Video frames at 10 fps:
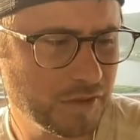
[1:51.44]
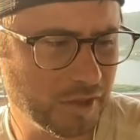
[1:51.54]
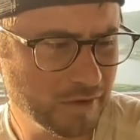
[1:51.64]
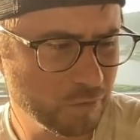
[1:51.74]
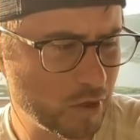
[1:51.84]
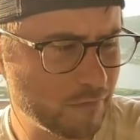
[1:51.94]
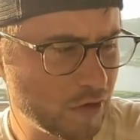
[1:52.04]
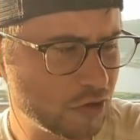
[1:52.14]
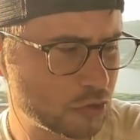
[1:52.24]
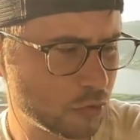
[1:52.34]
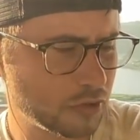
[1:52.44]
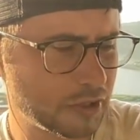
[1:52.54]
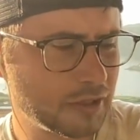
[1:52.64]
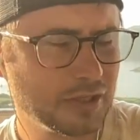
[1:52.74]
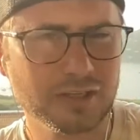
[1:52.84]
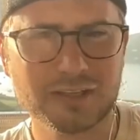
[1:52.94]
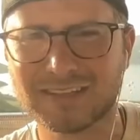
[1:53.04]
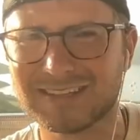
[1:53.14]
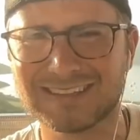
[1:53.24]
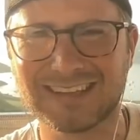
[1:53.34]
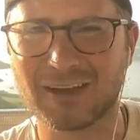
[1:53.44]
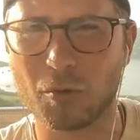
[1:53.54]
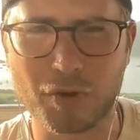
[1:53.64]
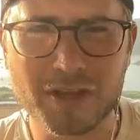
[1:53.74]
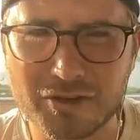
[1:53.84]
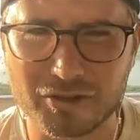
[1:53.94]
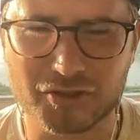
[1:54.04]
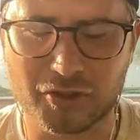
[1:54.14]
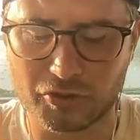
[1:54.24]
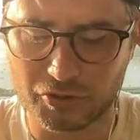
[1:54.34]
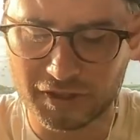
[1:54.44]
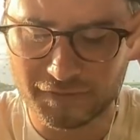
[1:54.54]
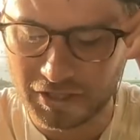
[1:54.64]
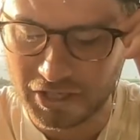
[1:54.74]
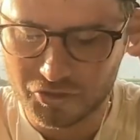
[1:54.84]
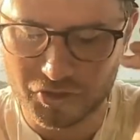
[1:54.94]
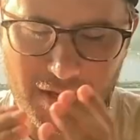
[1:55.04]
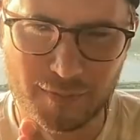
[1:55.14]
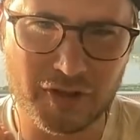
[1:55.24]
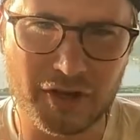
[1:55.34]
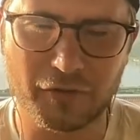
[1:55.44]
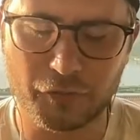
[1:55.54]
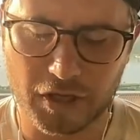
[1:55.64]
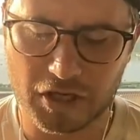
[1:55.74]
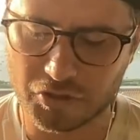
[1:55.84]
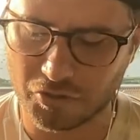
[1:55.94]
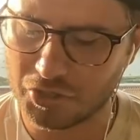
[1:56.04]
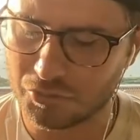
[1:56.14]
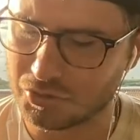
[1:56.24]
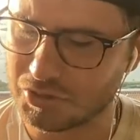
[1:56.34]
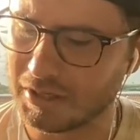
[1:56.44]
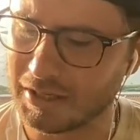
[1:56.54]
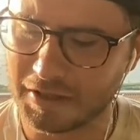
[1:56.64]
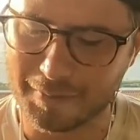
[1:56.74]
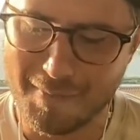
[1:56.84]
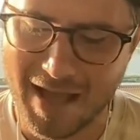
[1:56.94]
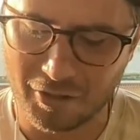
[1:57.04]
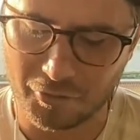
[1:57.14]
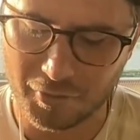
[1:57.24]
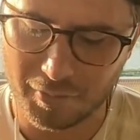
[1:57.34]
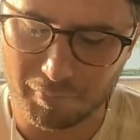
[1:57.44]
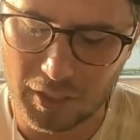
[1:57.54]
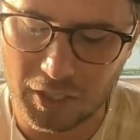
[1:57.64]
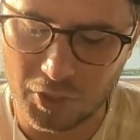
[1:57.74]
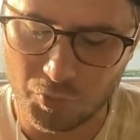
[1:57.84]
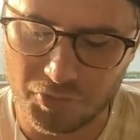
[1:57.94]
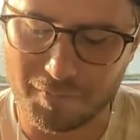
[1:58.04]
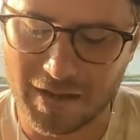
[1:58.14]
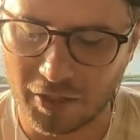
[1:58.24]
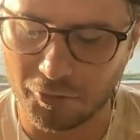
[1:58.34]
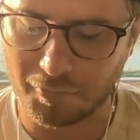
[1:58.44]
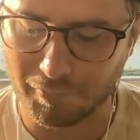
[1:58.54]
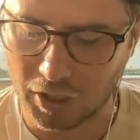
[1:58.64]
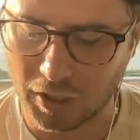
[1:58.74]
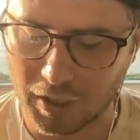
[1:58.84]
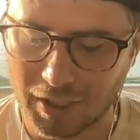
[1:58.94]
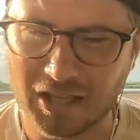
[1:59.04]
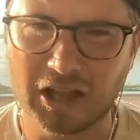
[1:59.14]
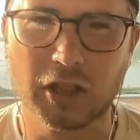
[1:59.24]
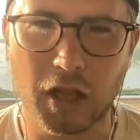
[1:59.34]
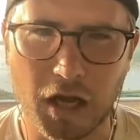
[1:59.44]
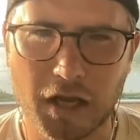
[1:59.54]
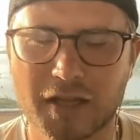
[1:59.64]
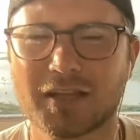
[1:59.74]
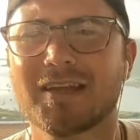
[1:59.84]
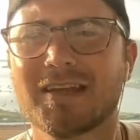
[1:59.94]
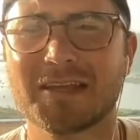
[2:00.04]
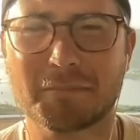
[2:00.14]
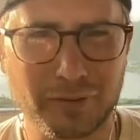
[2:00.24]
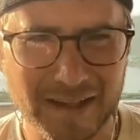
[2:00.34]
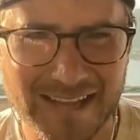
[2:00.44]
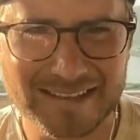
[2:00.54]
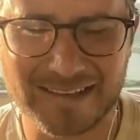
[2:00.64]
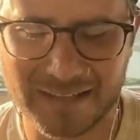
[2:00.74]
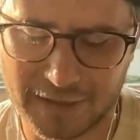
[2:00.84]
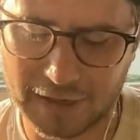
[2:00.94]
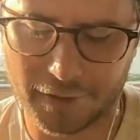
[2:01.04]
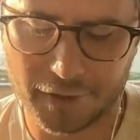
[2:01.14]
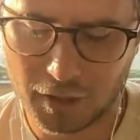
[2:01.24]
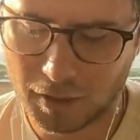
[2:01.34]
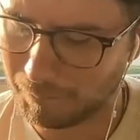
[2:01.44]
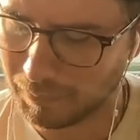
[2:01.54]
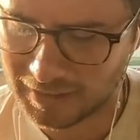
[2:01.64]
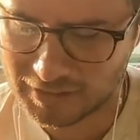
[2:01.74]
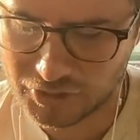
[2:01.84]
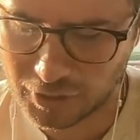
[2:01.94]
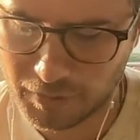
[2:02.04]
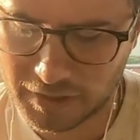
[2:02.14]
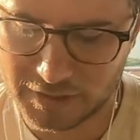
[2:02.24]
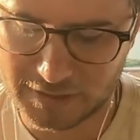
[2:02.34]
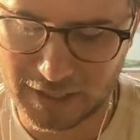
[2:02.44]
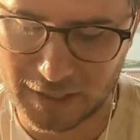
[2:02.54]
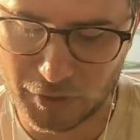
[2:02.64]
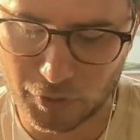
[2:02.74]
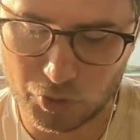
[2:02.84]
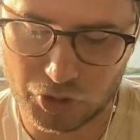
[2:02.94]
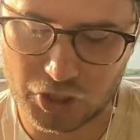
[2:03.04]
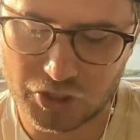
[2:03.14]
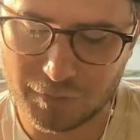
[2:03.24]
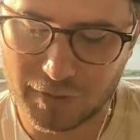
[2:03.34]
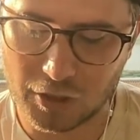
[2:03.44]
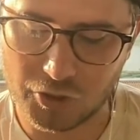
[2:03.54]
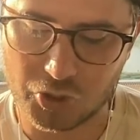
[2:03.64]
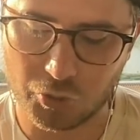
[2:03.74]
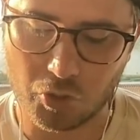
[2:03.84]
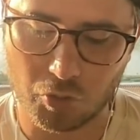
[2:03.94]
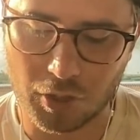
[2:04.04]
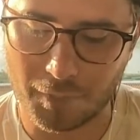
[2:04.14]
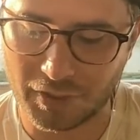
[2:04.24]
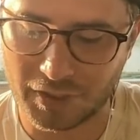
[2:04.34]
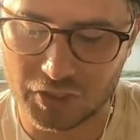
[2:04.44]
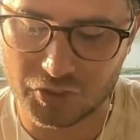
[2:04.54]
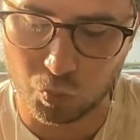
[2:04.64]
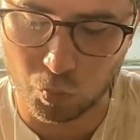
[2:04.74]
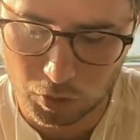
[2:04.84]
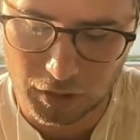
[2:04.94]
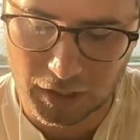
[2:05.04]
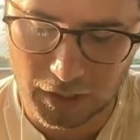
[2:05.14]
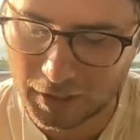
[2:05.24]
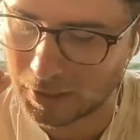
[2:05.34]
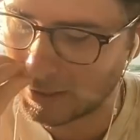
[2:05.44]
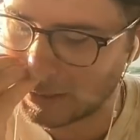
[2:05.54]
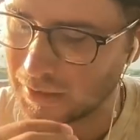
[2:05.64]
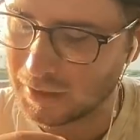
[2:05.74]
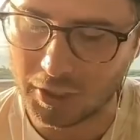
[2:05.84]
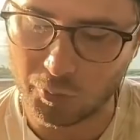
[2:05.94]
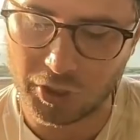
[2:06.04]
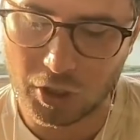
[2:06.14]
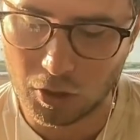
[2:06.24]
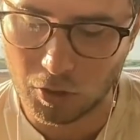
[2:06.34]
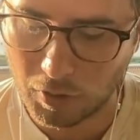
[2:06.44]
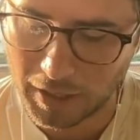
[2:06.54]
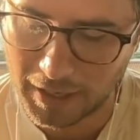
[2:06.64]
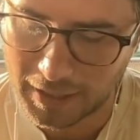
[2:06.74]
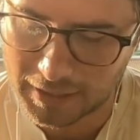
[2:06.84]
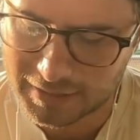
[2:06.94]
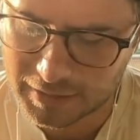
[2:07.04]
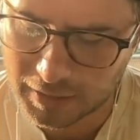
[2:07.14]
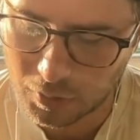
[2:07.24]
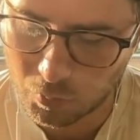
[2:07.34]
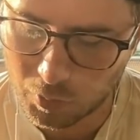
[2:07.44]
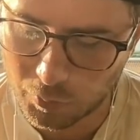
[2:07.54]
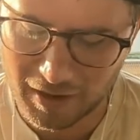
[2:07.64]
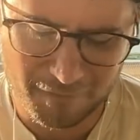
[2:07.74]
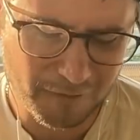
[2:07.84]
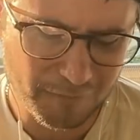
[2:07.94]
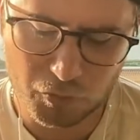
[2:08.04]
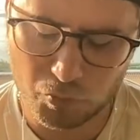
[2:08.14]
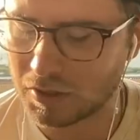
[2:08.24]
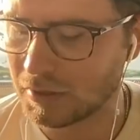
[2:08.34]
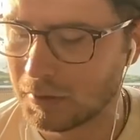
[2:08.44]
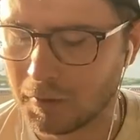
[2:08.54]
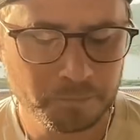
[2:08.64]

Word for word: the giveaway very shortly in like a week or so. So definitely get your name in there if you guys are interested in the Mallard mug with the Mallard mug luck implanted in there. But let's jump into this game here. We're just about to go up against Warlock. Here we go. And uh, what do we got? 51.